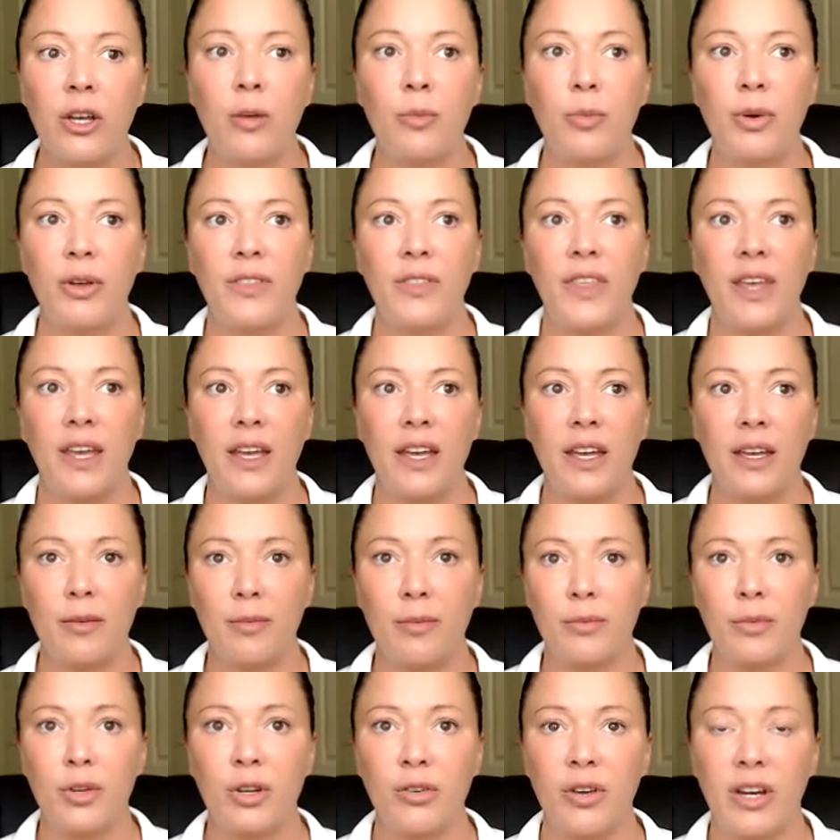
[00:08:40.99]
but
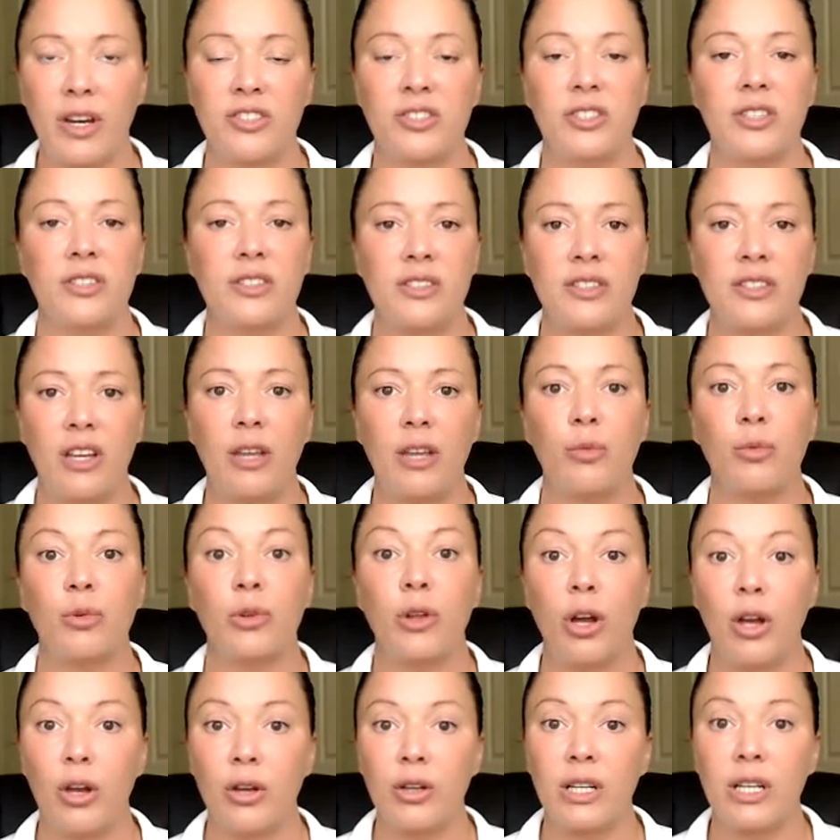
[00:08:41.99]
their corrections team will
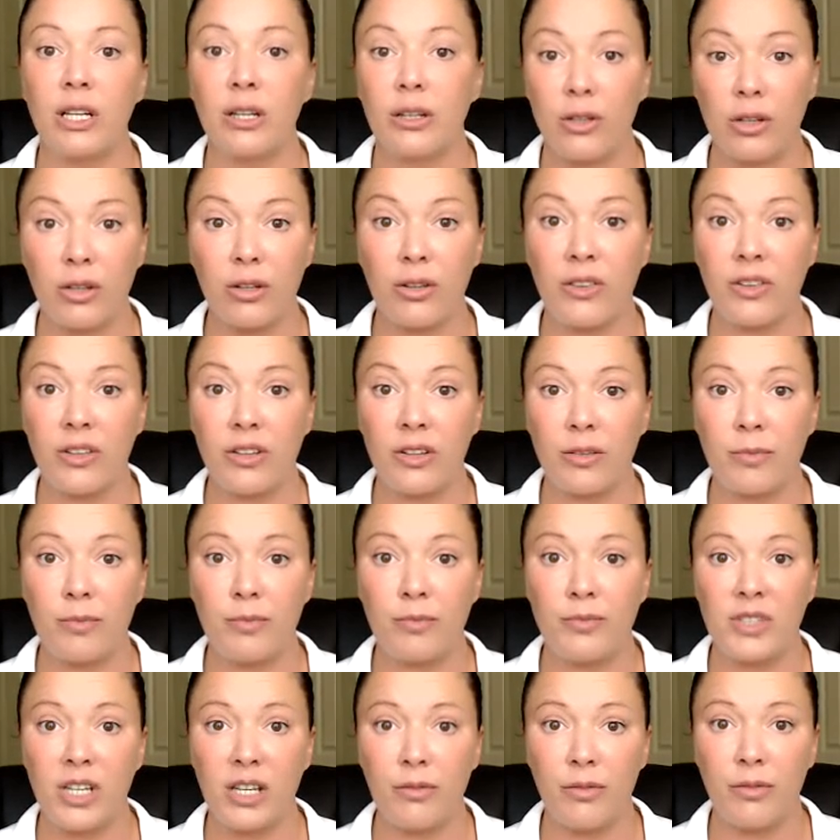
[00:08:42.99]
only look at the
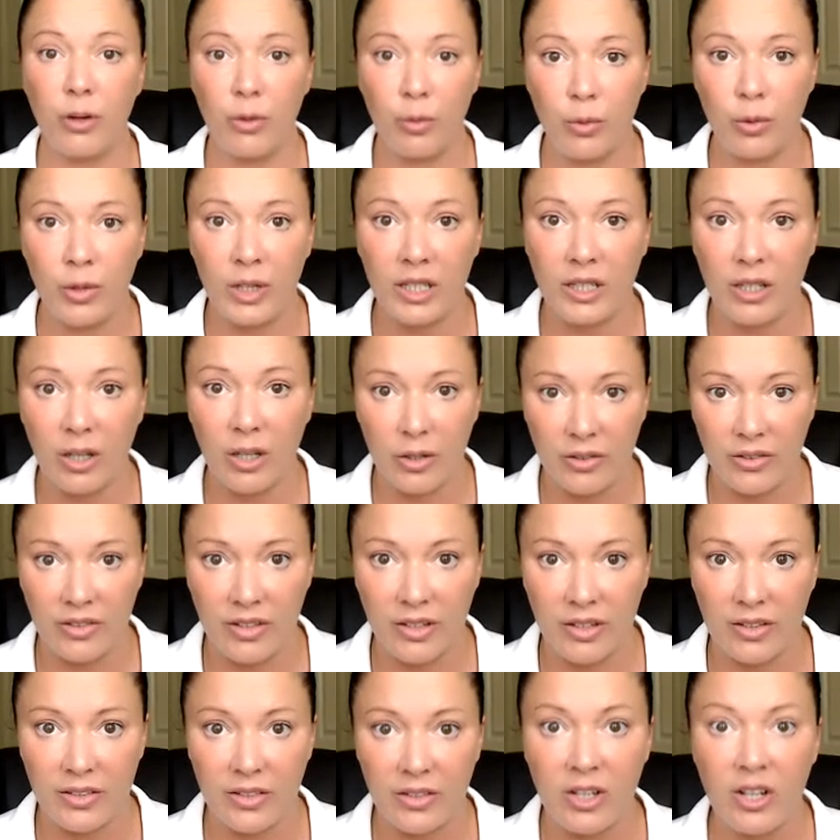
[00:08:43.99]
default warning
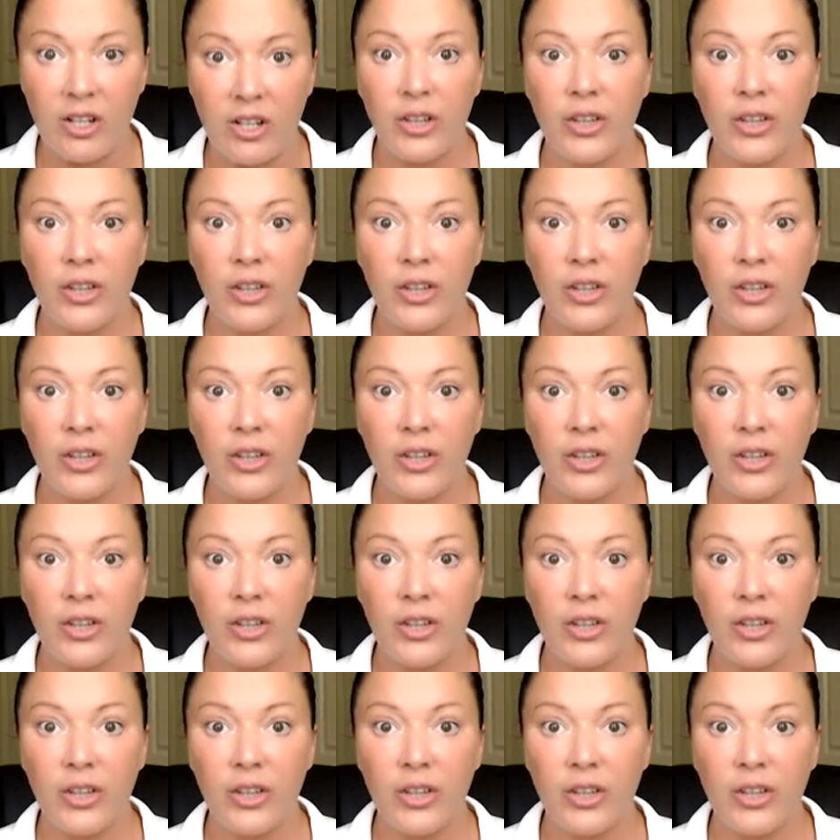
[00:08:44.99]
notices.